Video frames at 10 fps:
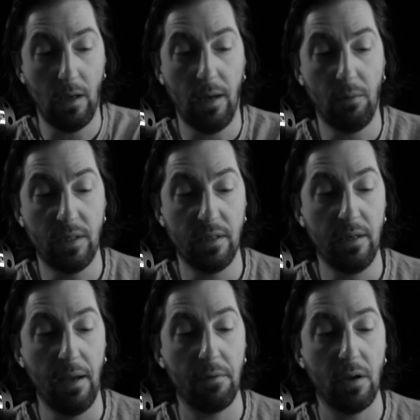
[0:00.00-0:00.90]
"I was
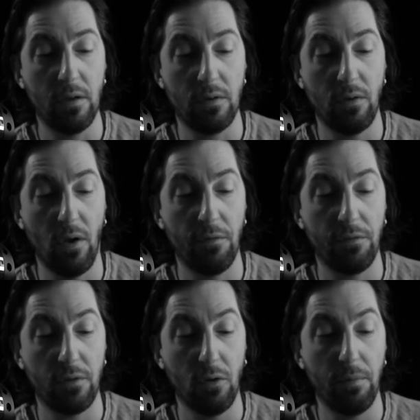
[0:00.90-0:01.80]
never
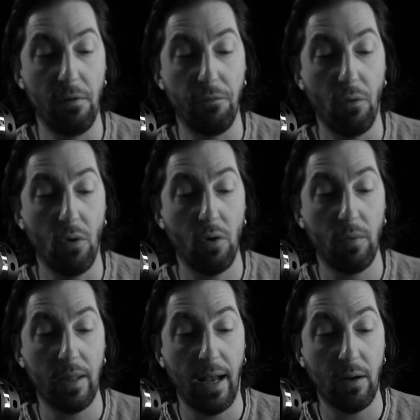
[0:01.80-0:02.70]
served so before
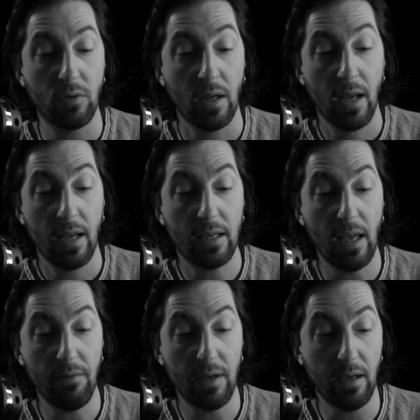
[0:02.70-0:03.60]
without
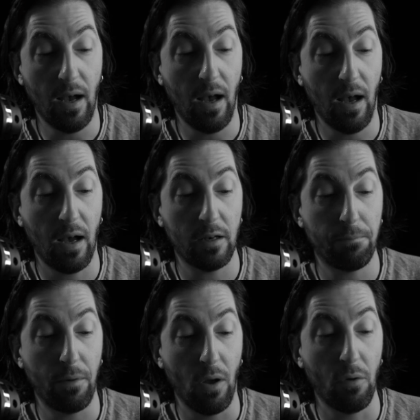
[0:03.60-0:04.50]
giving a hard
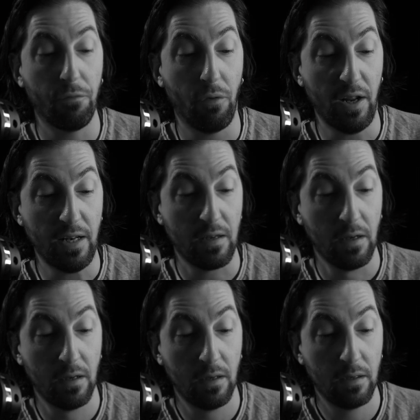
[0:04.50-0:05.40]
blow for it,"
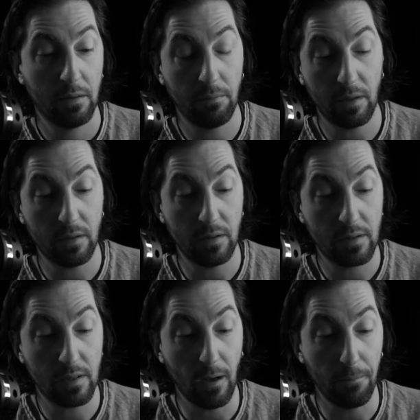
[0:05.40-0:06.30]
muttered
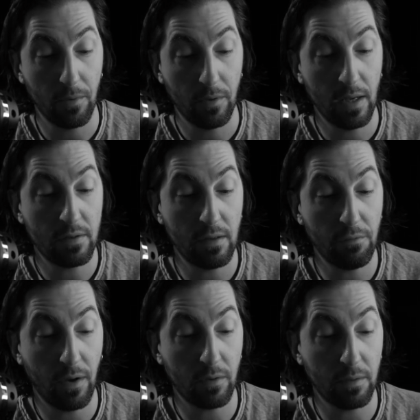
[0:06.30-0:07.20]
Stubb as he
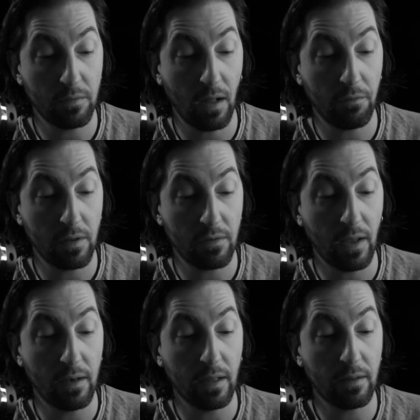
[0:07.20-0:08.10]
found himself
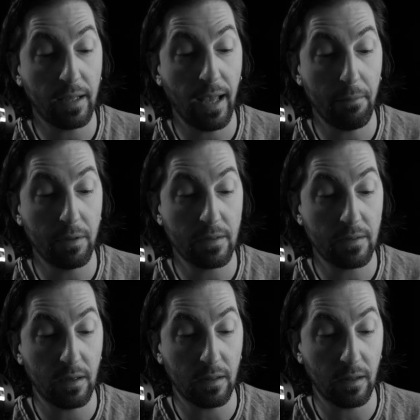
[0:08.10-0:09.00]
descending the cabin
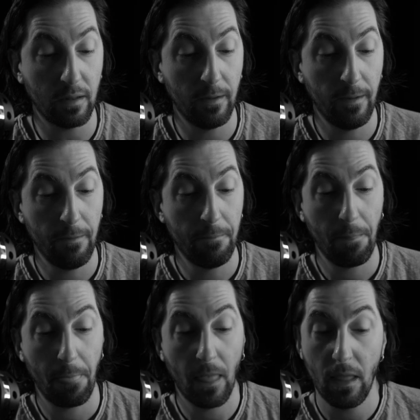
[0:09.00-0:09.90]
scuttle.
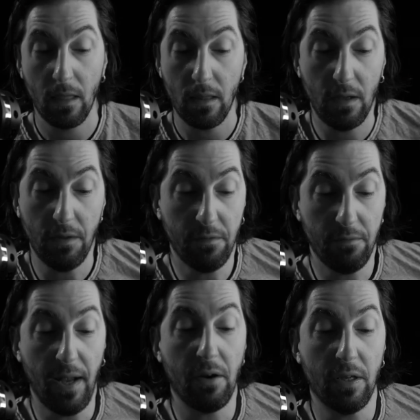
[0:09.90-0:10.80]
"It's
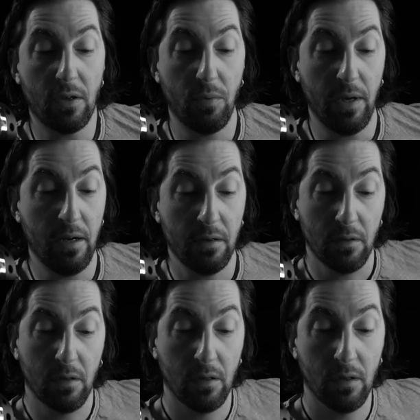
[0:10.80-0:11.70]
very queer.
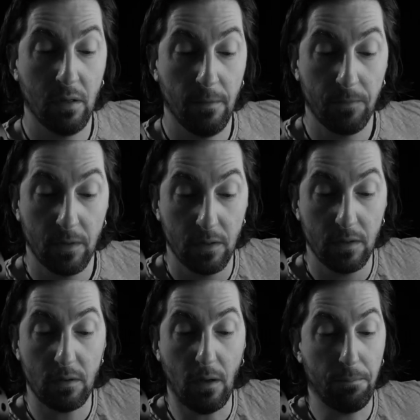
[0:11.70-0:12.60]

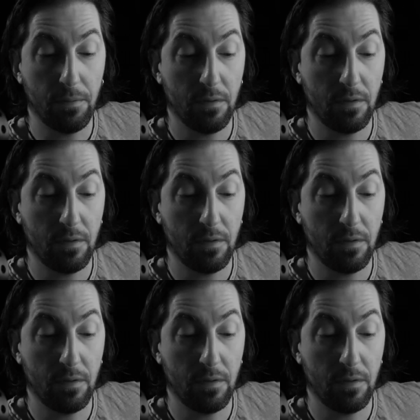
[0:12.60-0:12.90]
Stop,